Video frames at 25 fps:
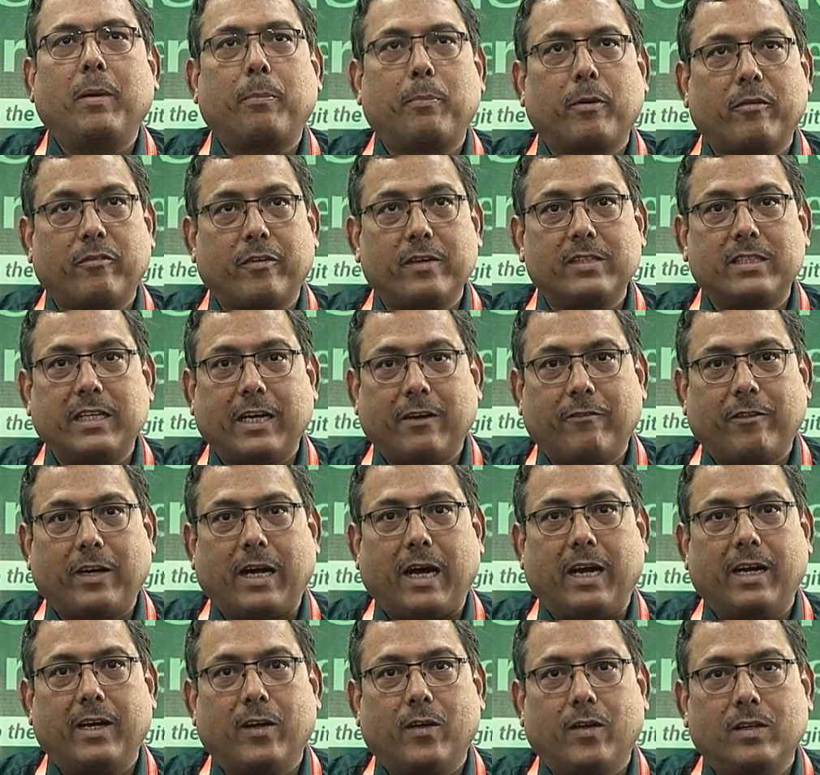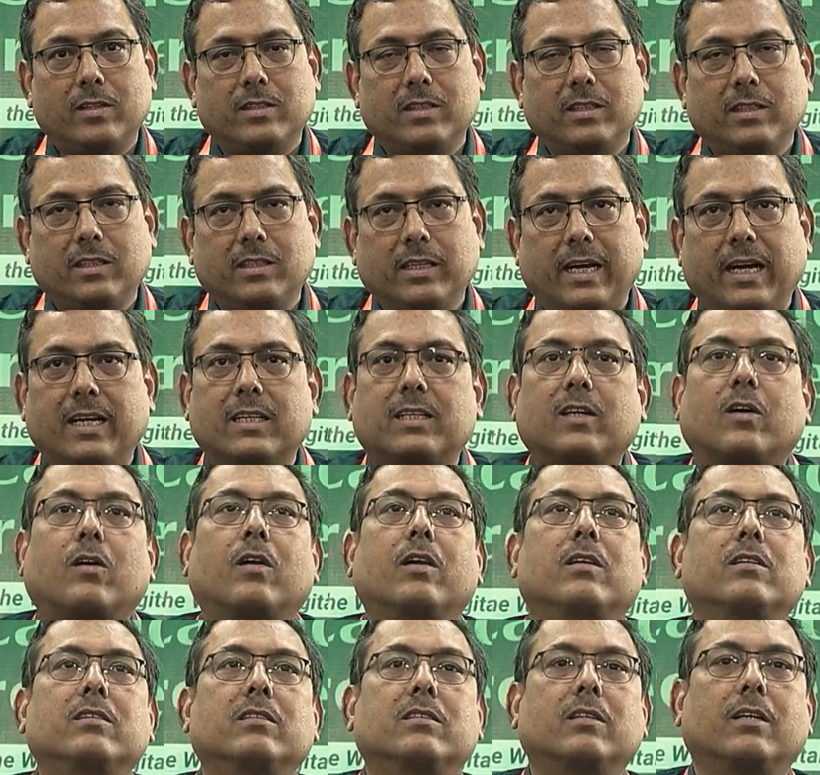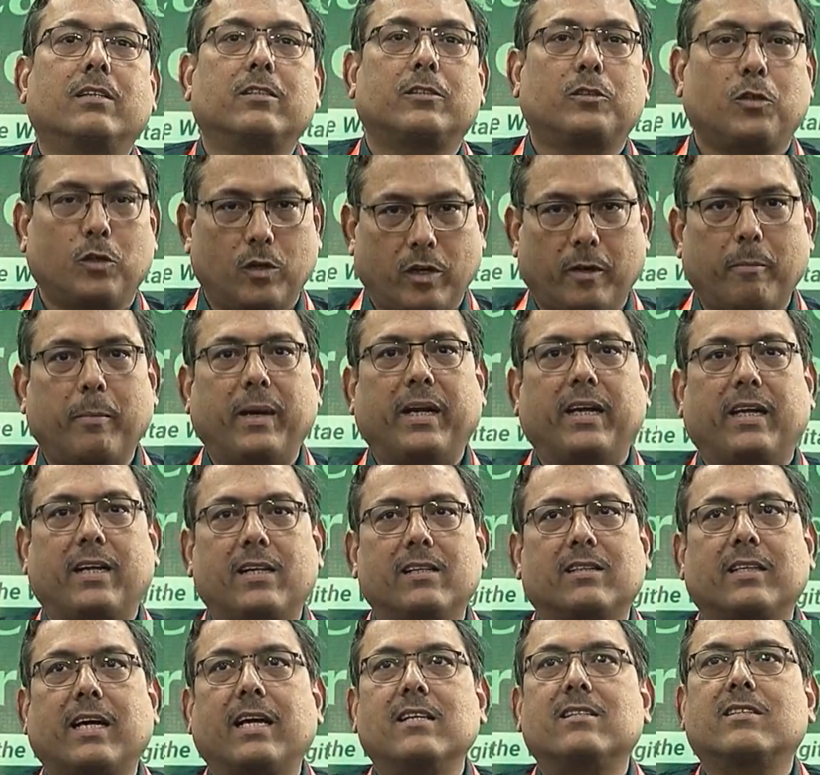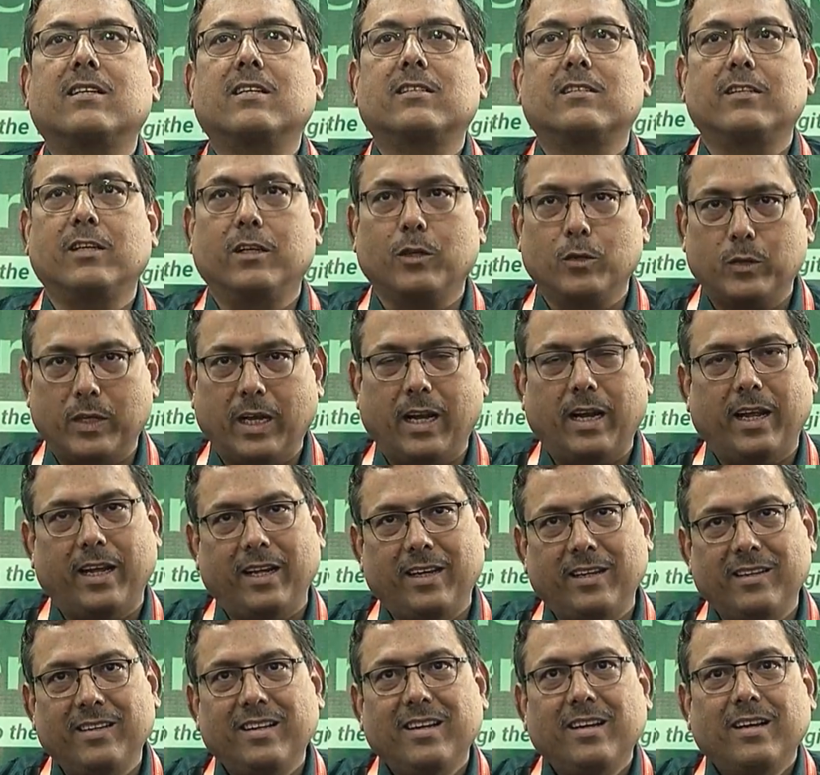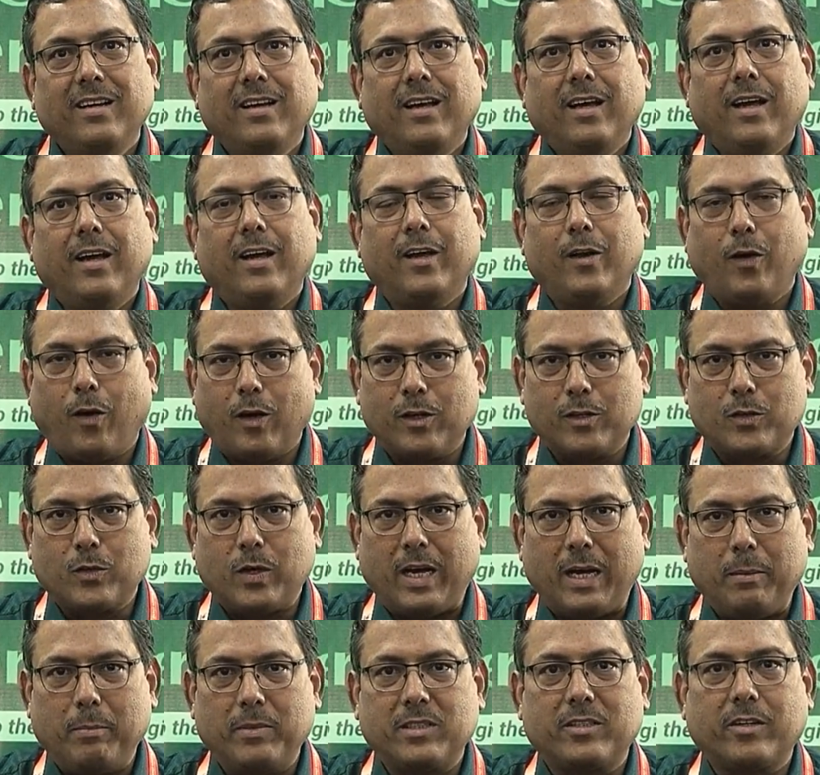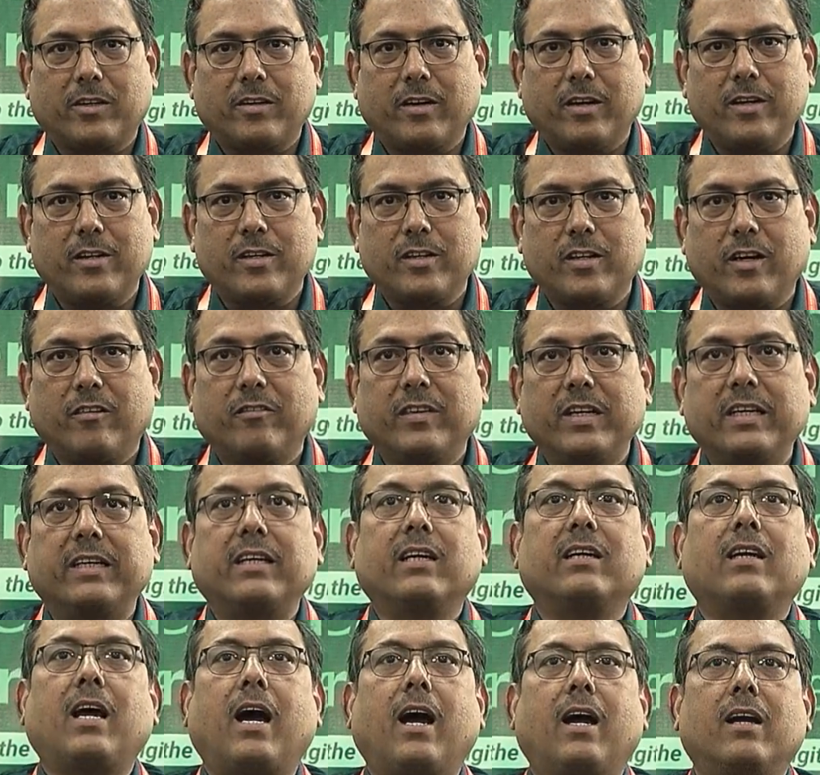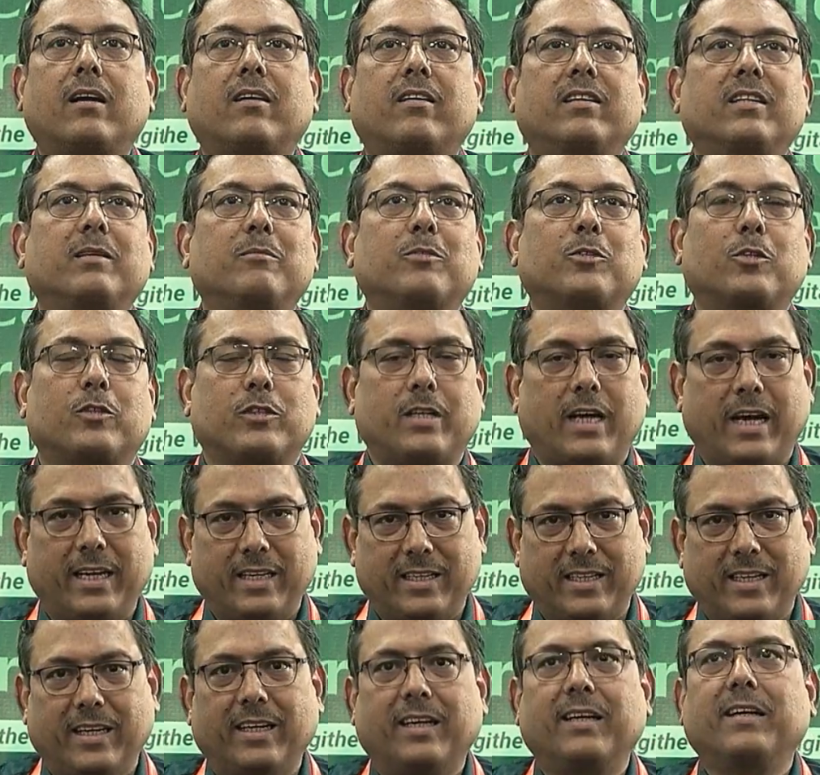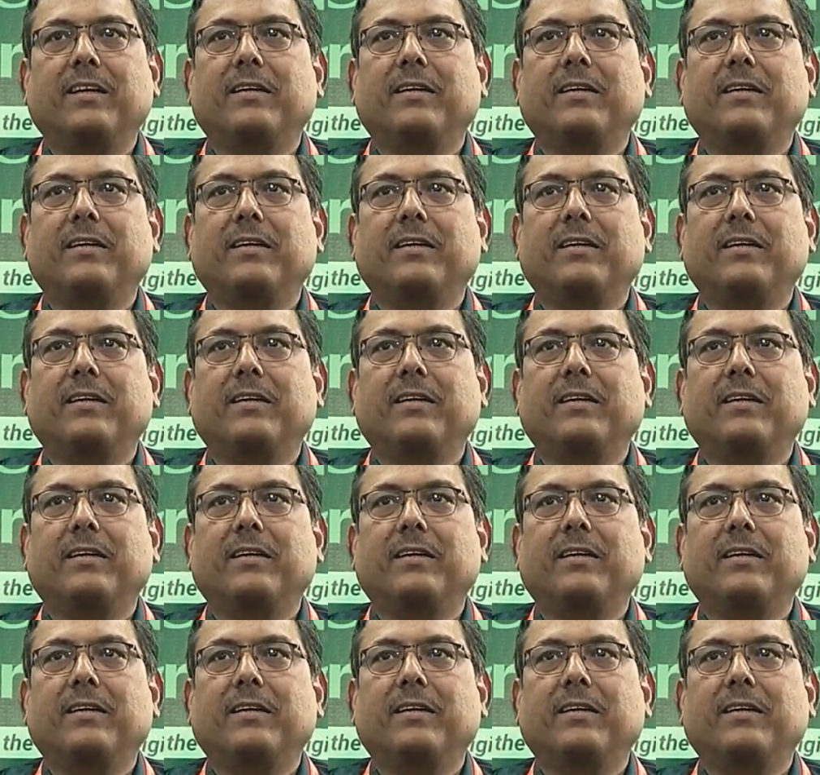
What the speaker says: a professor of cardiology at All India Institute of Medical Sciences, New Delhi. And also I'm a secretary of Indian Heart Rhythm Society.